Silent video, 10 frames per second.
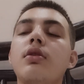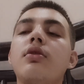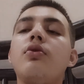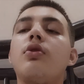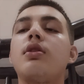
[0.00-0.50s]

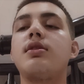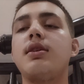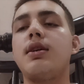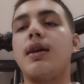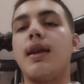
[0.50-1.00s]
you can
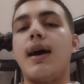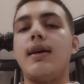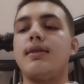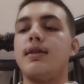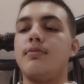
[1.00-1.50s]
say, an
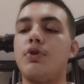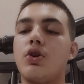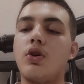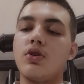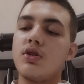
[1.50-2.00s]
asset,
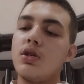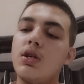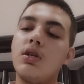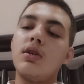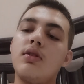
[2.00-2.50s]
because
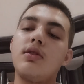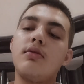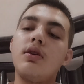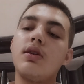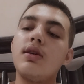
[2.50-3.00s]
it
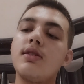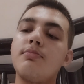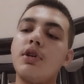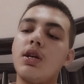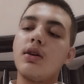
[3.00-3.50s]
is
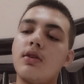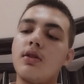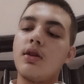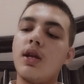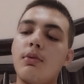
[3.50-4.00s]
being under
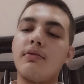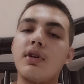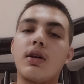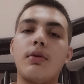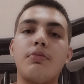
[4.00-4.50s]
the name of
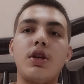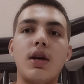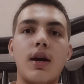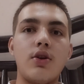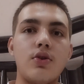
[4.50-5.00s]
the company
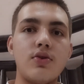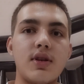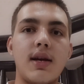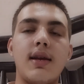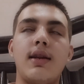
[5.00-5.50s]
and use
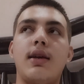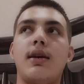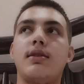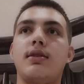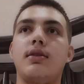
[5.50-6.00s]
an
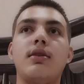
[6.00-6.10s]
asset.